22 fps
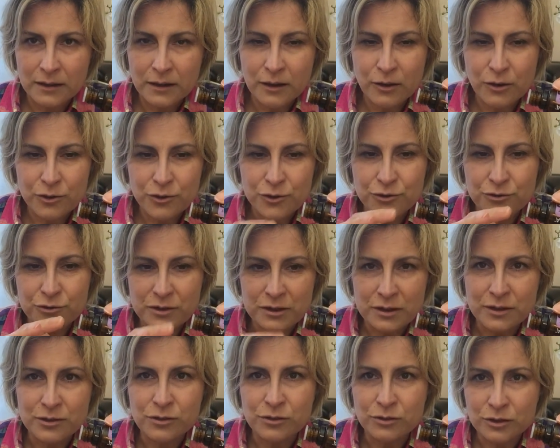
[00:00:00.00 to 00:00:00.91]

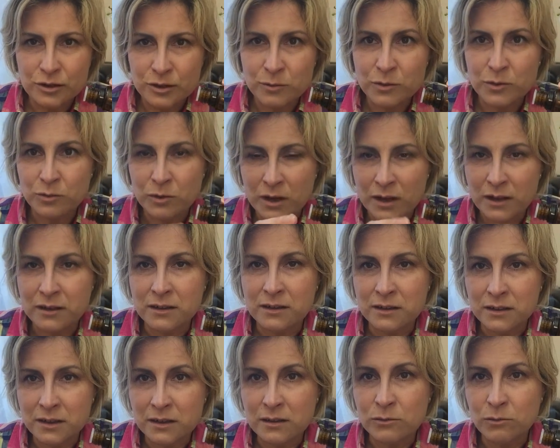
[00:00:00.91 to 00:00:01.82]
usually it's not going to be one,
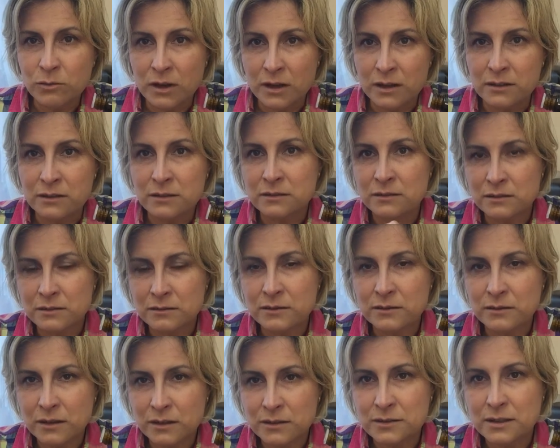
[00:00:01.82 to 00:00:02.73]
another one,
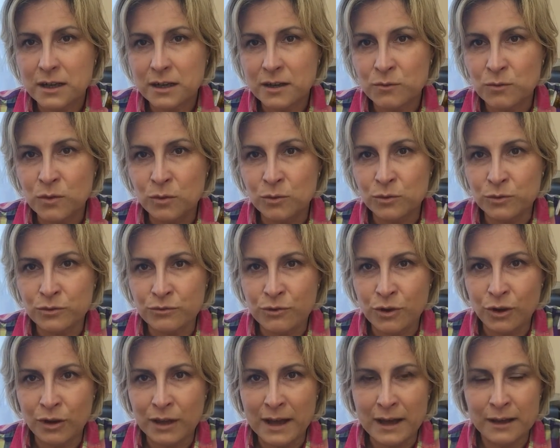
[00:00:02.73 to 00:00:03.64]
a second one will
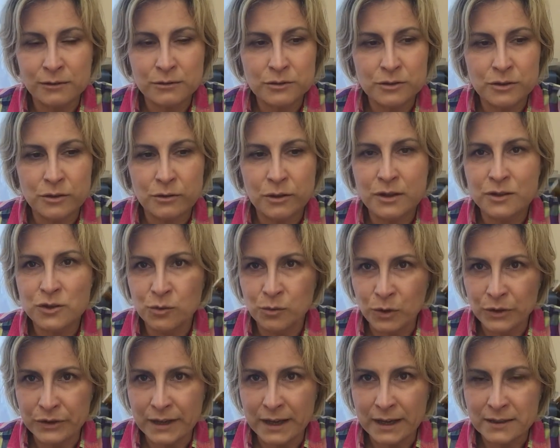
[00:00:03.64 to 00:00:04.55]
roll out, so I
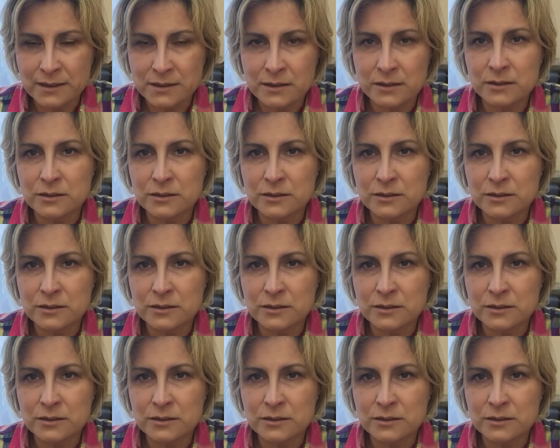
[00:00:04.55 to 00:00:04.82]
don't want that.